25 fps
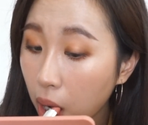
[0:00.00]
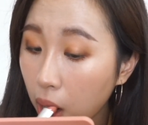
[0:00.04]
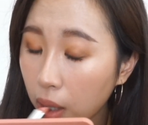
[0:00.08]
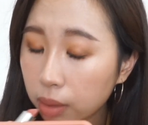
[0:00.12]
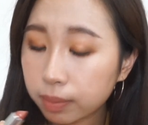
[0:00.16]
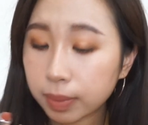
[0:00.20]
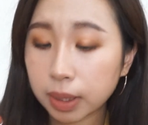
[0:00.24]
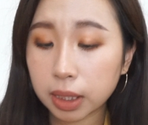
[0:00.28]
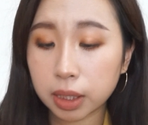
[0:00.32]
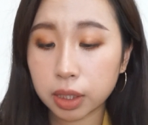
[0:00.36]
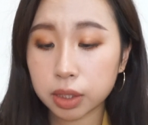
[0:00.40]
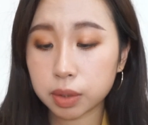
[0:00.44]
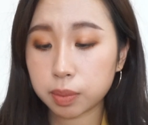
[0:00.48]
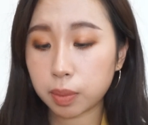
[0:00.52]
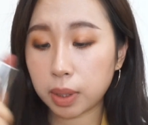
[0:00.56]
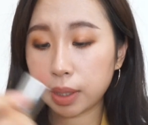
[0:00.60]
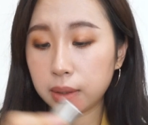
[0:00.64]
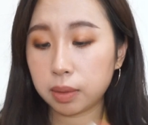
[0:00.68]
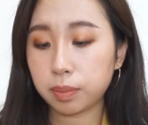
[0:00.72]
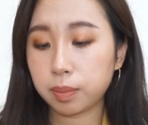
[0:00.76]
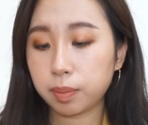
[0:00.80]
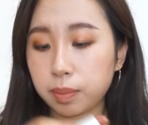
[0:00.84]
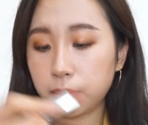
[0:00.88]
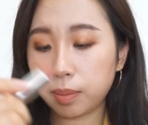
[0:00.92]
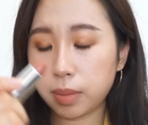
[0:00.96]
Oh my gosh, my
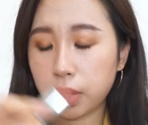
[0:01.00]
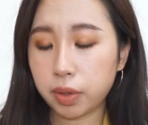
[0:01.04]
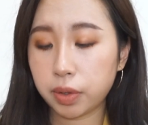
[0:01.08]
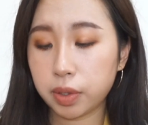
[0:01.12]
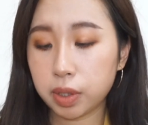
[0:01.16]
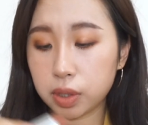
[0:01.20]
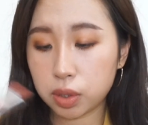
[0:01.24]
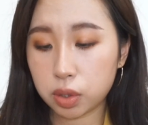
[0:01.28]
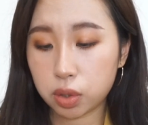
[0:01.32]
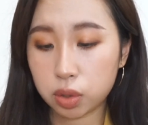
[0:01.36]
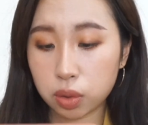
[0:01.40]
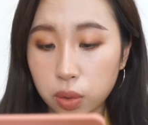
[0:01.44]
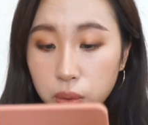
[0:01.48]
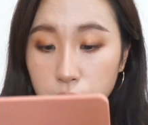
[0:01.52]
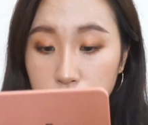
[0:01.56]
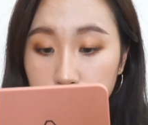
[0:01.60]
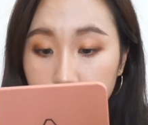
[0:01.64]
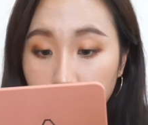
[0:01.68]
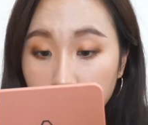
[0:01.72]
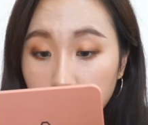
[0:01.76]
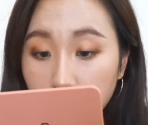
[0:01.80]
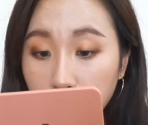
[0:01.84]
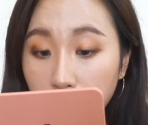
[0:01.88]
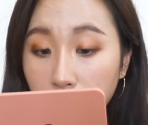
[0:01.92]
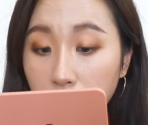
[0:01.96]
mirror is so
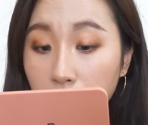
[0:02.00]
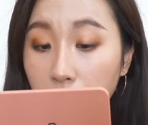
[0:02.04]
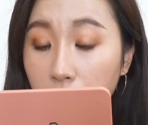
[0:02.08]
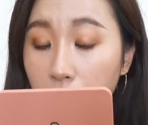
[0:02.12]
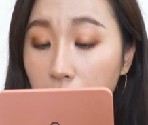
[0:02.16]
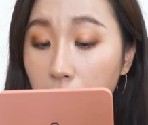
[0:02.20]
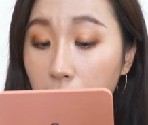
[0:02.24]
dirty.